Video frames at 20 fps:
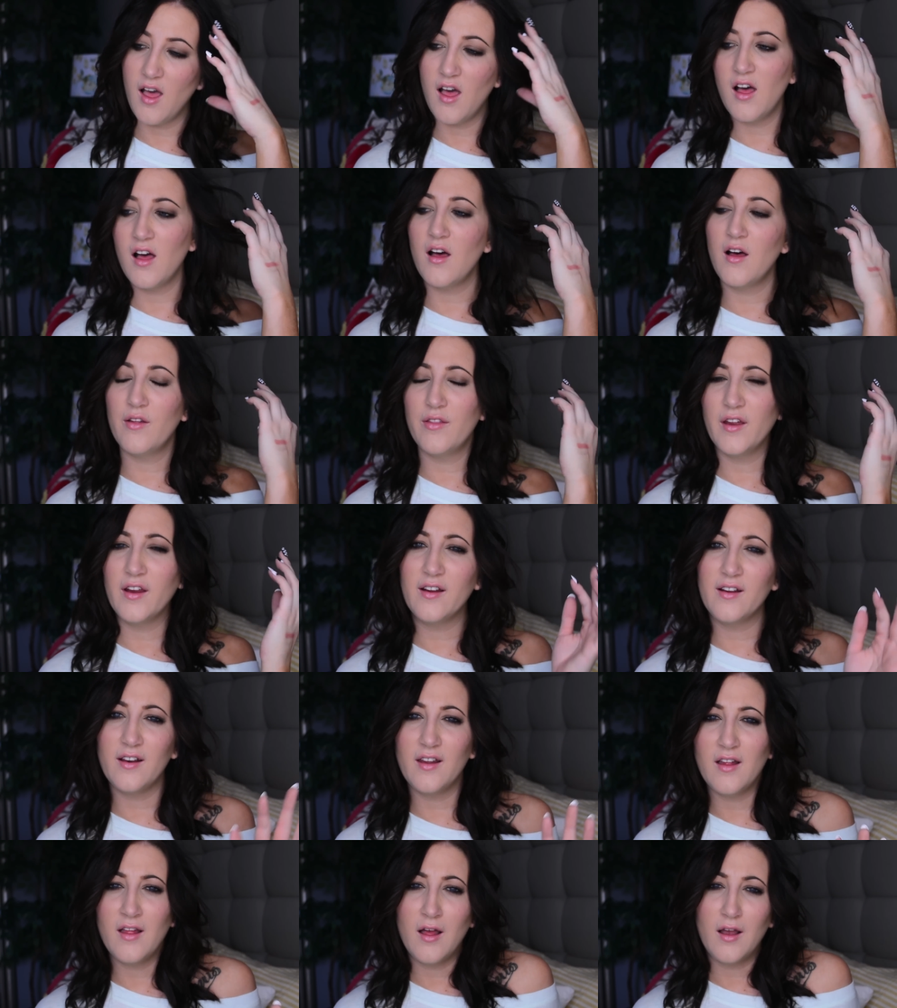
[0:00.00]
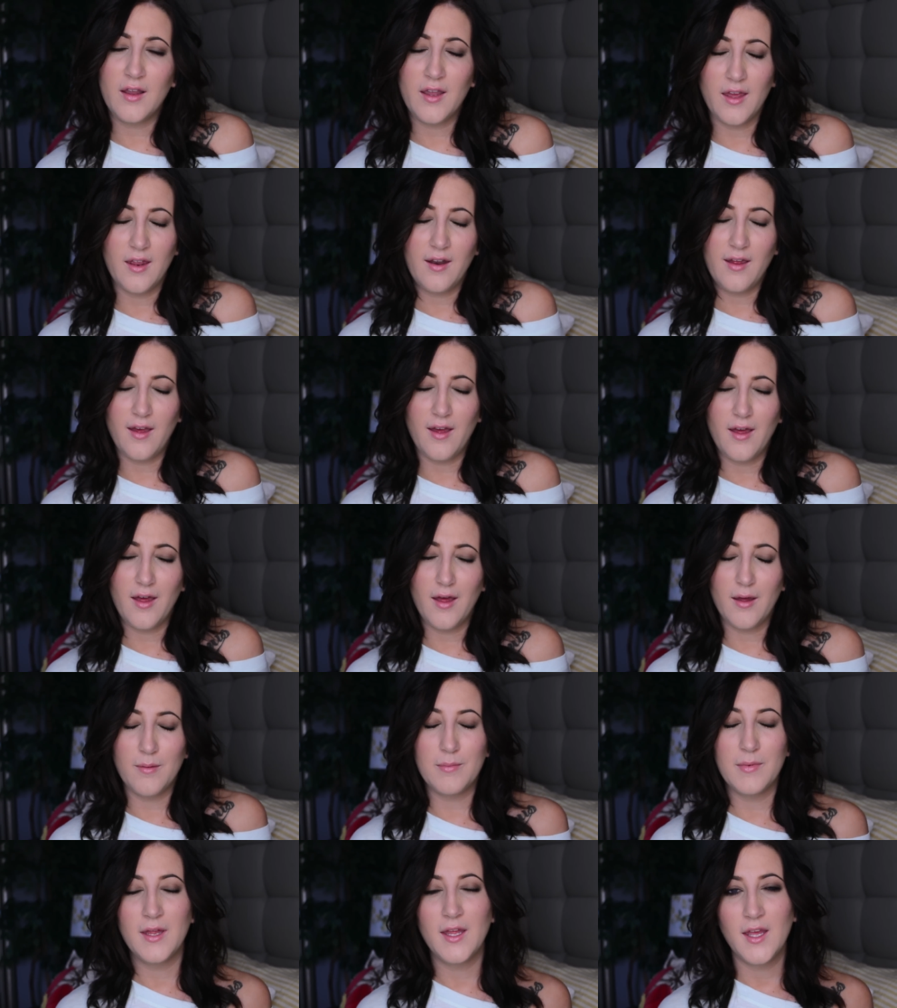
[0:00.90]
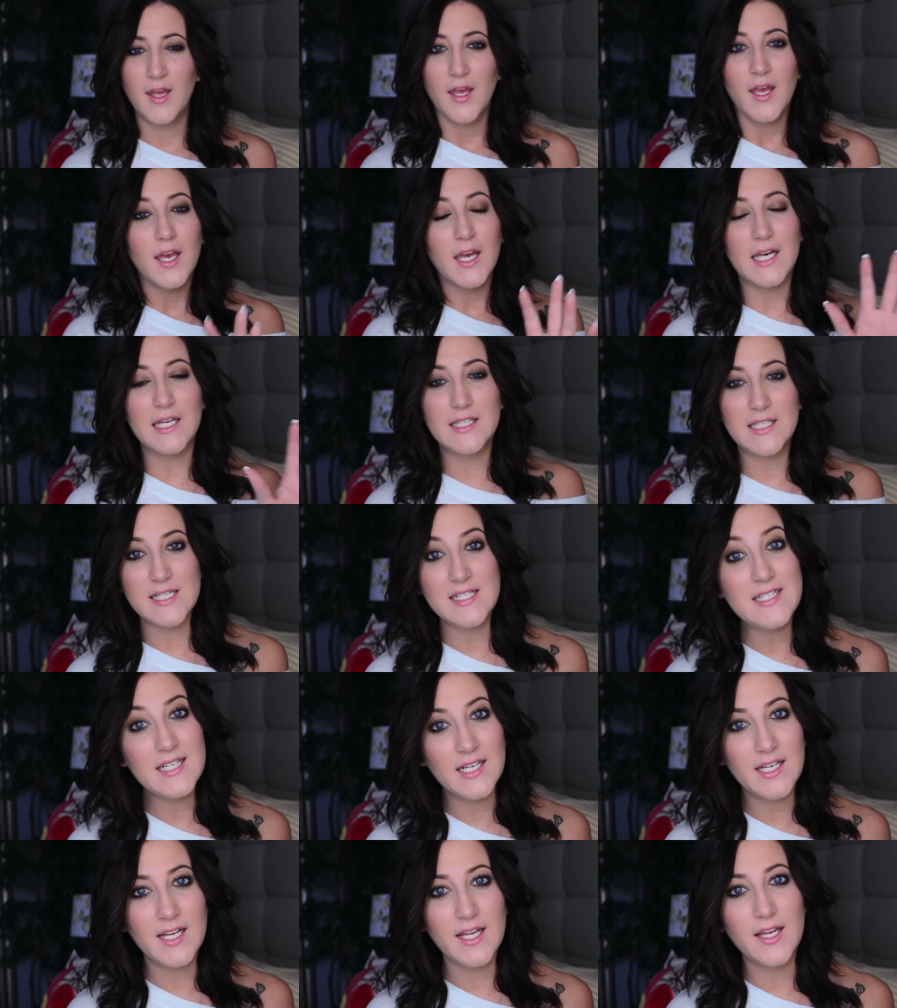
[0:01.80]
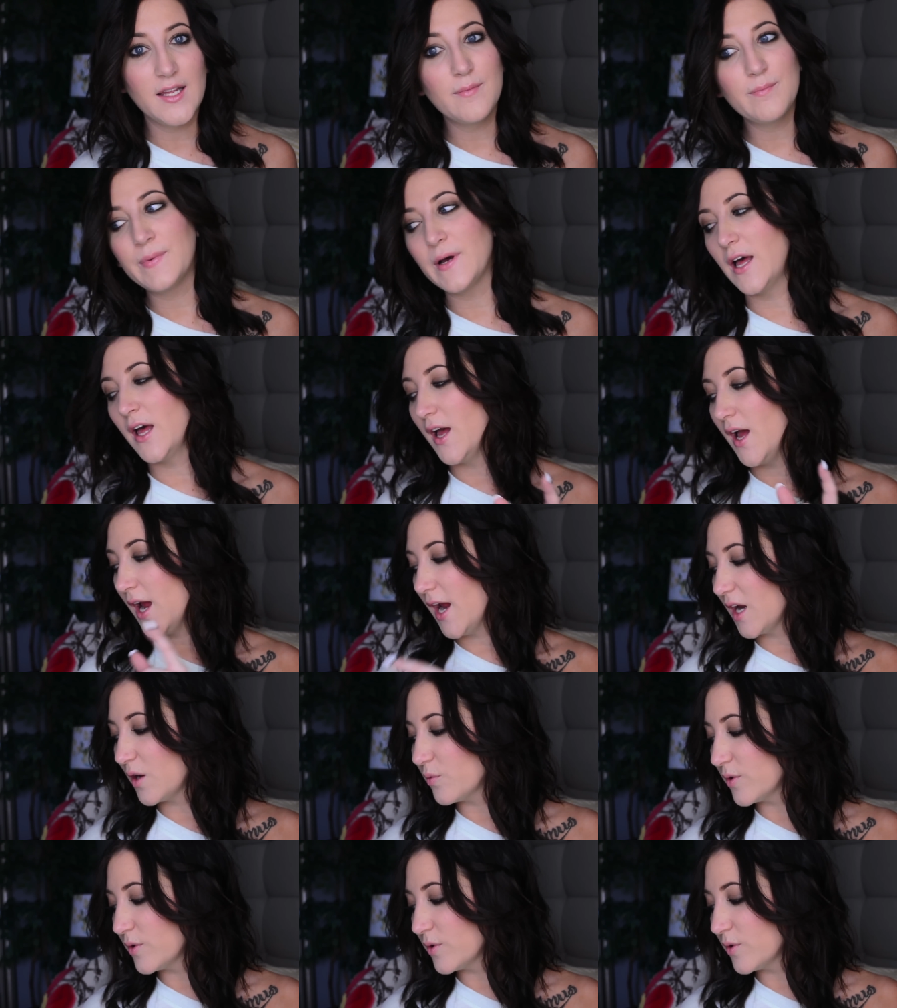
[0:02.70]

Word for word: oh, they're going to hook it up and they didn't, but I